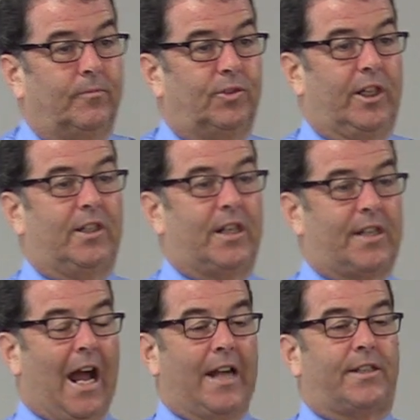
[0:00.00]
She
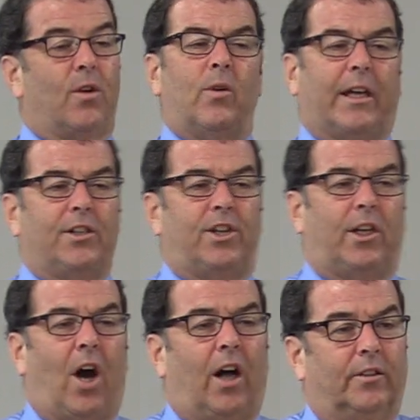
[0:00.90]
decides to, who can she
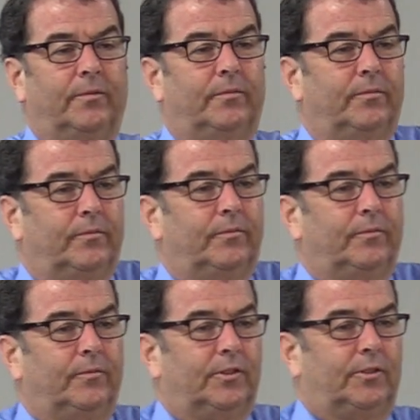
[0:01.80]
call?
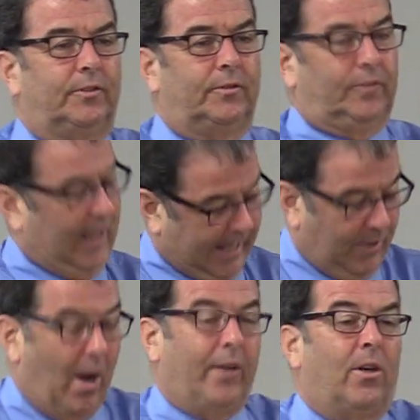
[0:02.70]

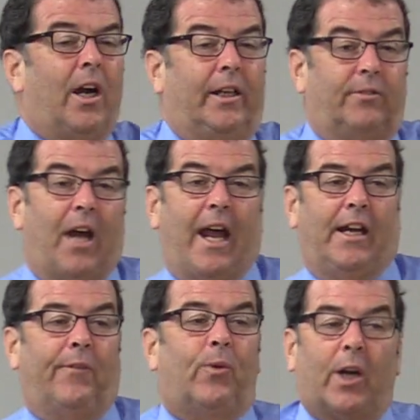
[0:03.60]
Anyone who heard it, right?
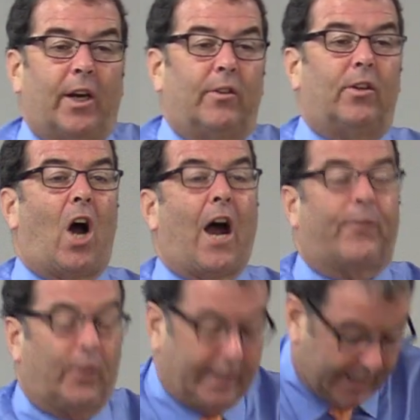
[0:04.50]
If we're going to
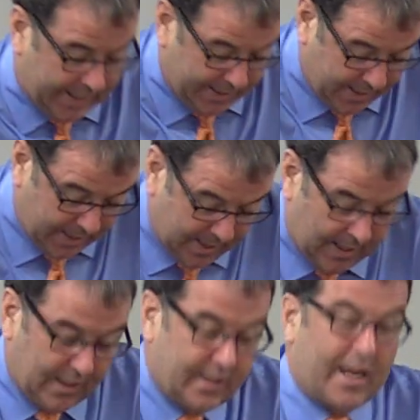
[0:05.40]
offer it in,
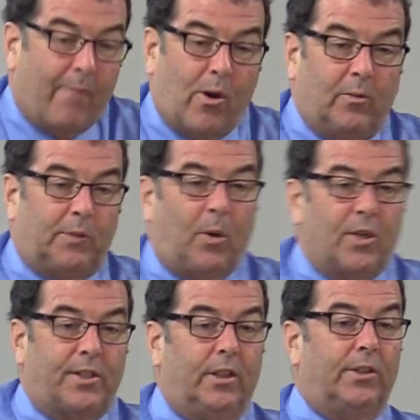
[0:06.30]
someone with
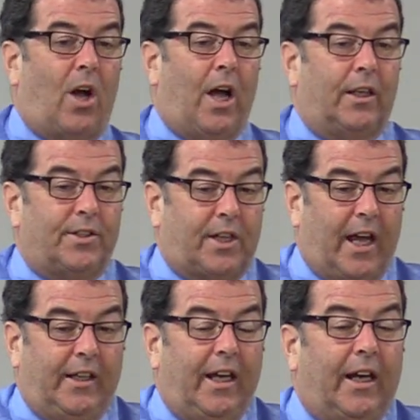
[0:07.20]
personal knowledge
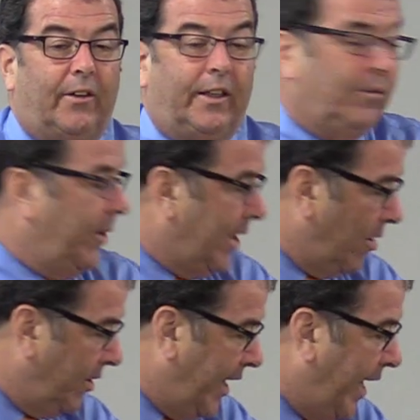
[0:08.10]
can hear it. We
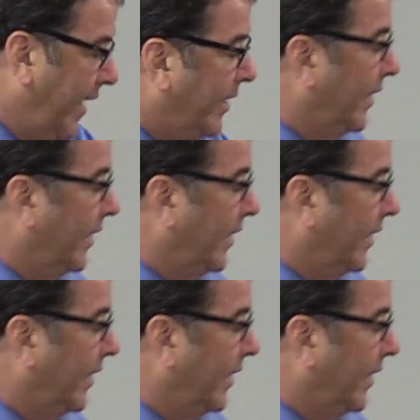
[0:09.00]
don't need